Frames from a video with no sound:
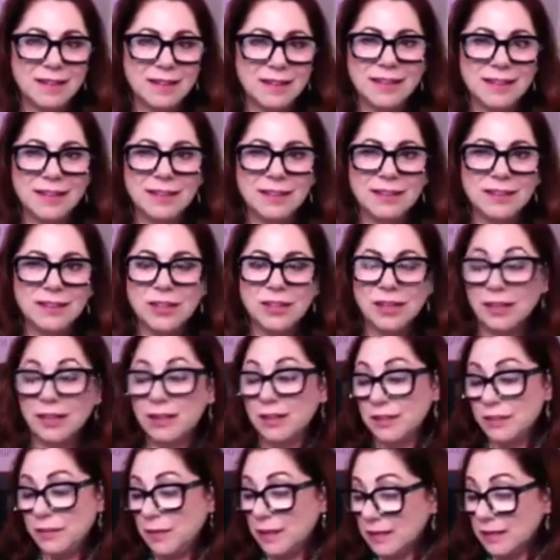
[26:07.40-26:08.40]
China
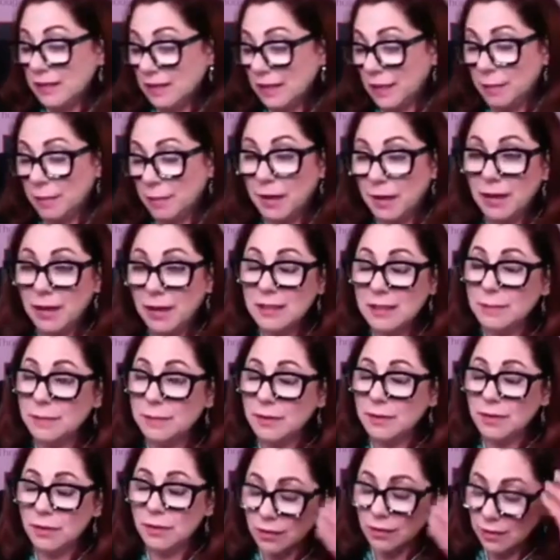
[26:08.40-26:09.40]
is fascinating. My
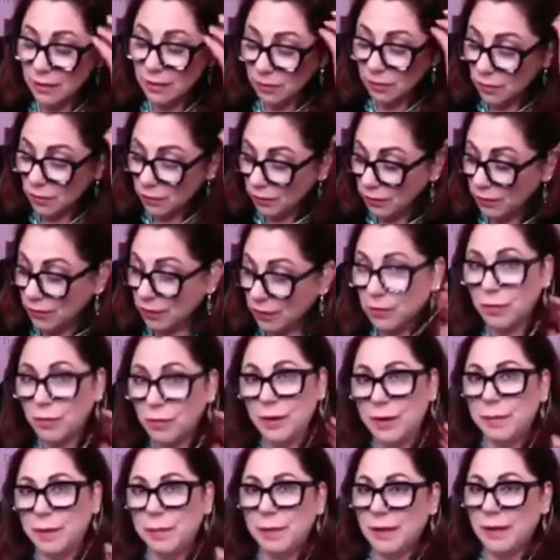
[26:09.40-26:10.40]
husband's gone there
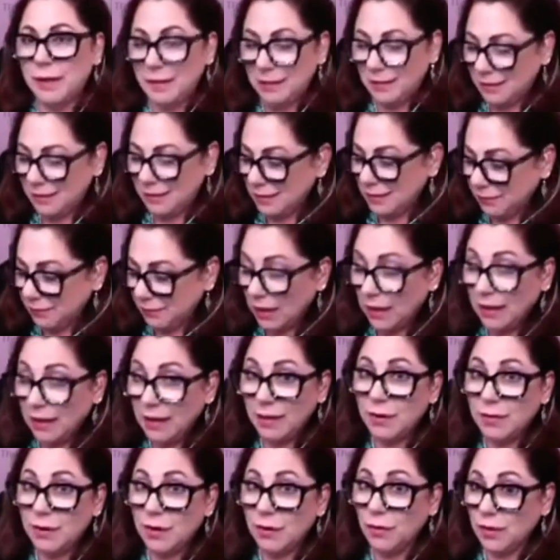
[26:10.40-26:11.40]
quite a bit. I
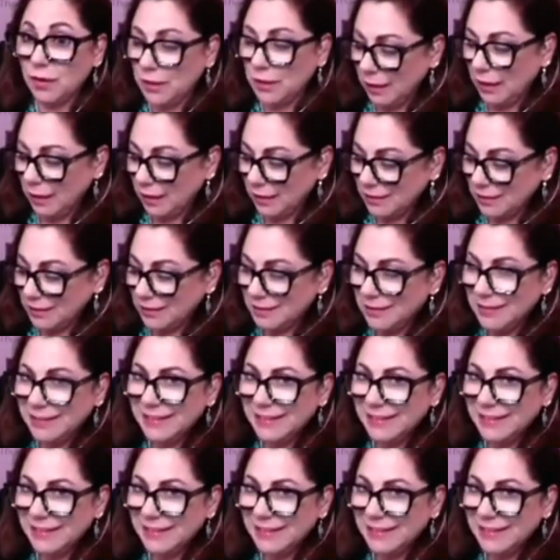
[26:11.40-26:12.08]
haven't gone yet.